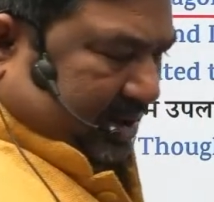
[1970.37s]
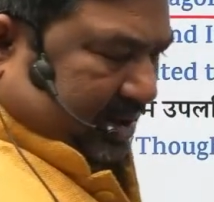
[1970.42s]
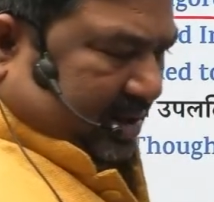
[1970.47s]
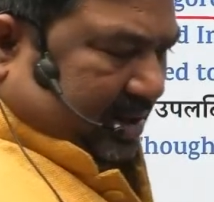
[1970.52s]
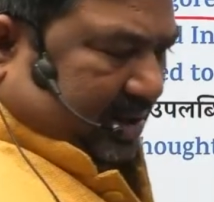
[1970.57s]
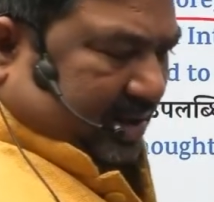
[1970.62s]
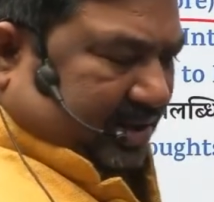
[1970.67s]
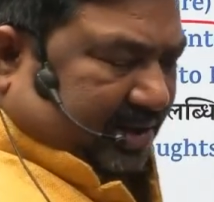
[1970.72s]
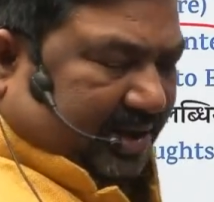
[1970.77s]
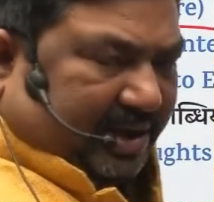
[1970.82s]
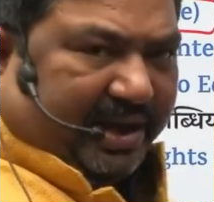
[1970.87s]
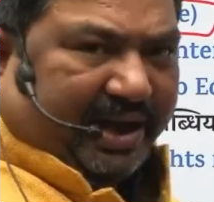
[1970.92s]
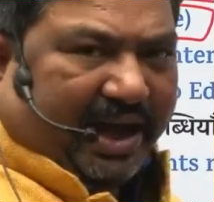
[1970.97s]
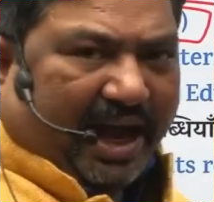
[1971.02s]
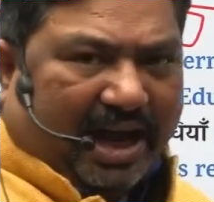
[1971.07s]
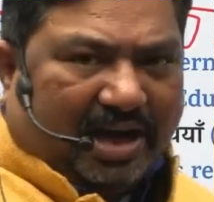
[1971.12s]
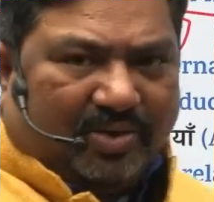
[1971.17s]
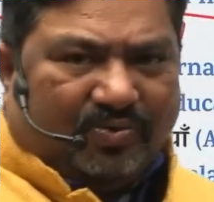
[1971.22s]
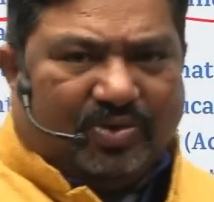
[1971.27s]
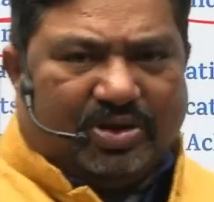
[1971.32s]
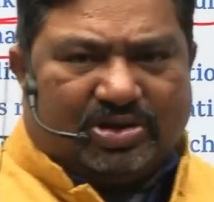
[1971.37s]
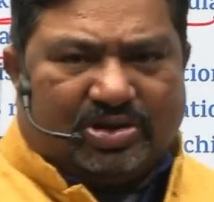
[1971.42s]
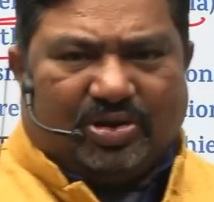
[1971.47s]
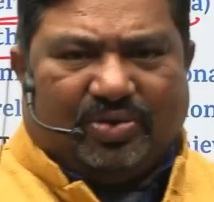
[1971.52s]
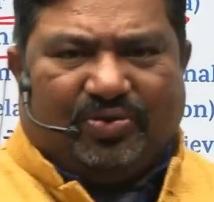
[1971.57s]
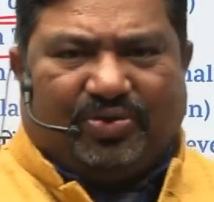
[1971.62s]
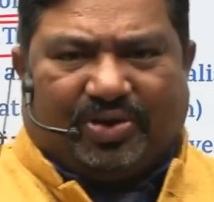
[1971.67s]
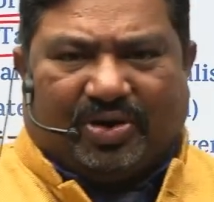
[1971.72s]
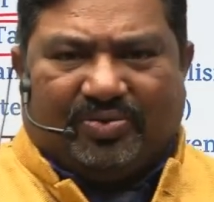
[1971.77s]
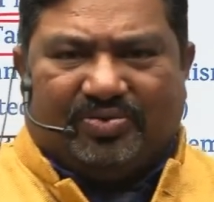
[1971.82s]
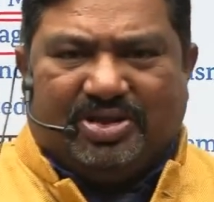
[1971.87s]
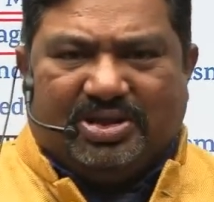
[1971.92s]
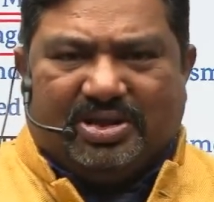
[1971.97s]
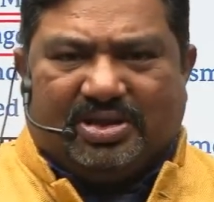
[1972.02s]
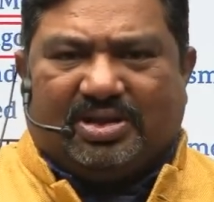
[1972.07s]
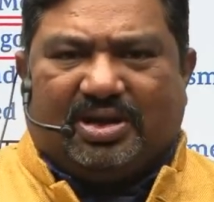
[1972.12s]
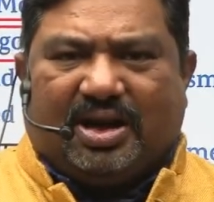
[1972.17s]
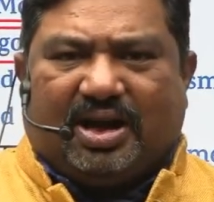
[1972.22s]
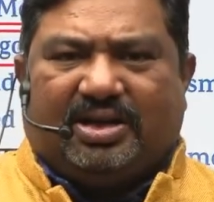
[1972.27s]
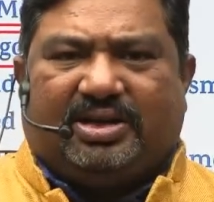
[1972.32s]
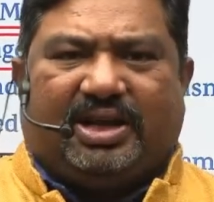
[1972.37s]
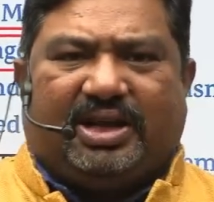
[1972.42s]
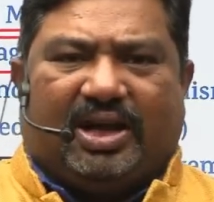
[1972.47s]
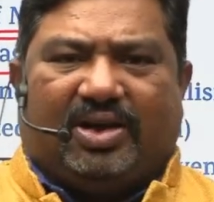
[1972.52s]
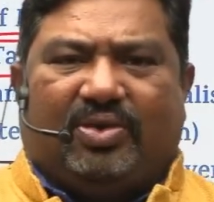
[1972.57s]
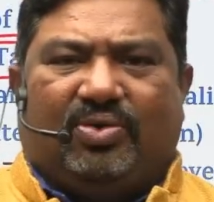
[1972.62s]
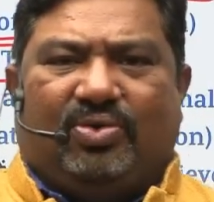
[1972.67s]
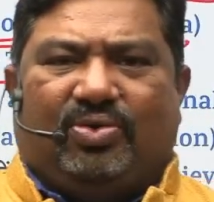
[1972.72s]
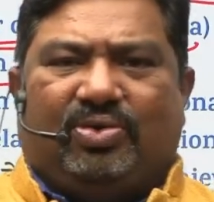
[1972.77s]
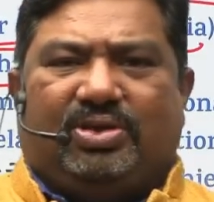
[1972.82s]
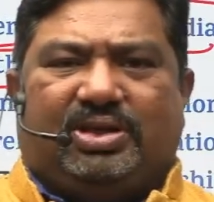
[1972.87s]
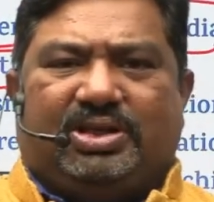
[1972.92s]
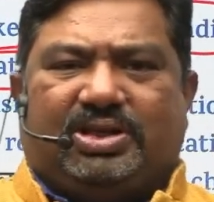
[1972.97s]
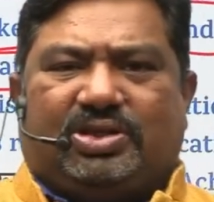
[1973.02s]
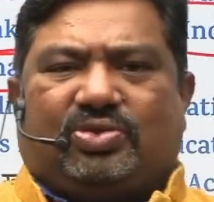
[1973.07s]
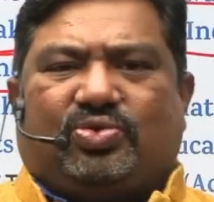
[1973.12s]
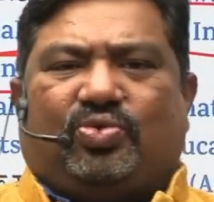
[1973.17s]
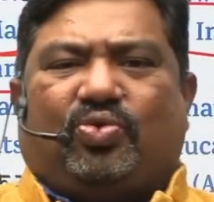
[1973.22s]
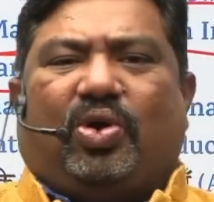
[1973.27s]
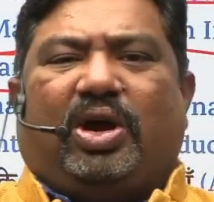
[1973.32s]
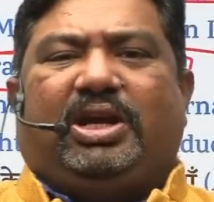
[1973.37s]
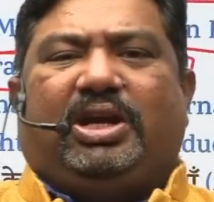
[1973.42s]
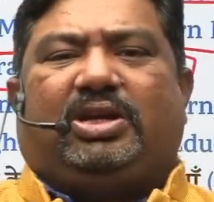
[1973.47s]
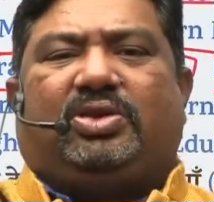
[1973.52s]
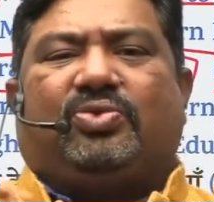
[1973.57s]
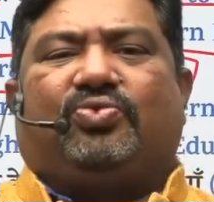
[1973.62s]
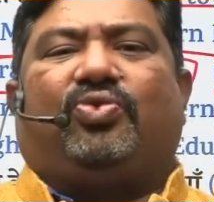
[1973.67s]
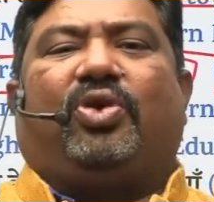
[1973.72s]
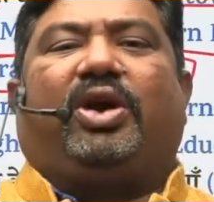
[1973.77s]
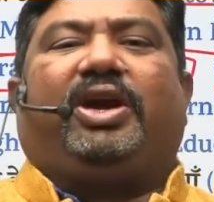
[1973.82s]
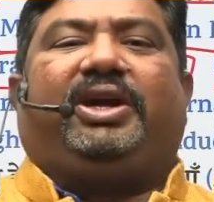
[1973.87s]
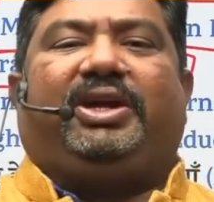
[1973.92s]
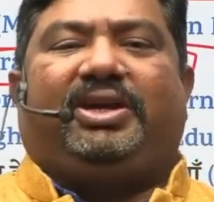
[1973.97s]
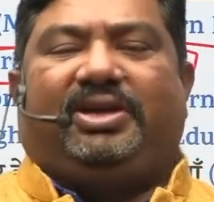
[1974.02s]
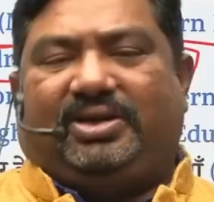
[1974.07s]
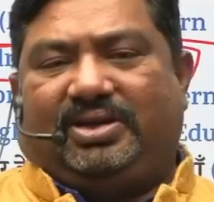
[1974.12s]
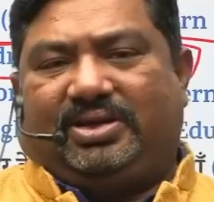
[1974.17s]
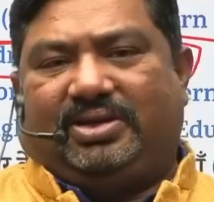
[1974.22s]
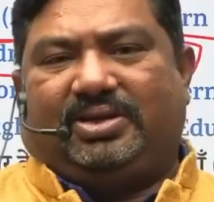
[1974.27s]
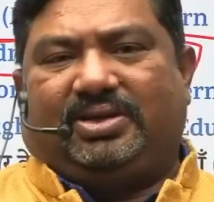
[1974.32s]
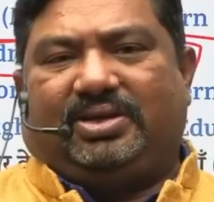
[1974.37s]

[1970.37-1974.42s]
the canvas of Rabindranath Tagore is quite wide.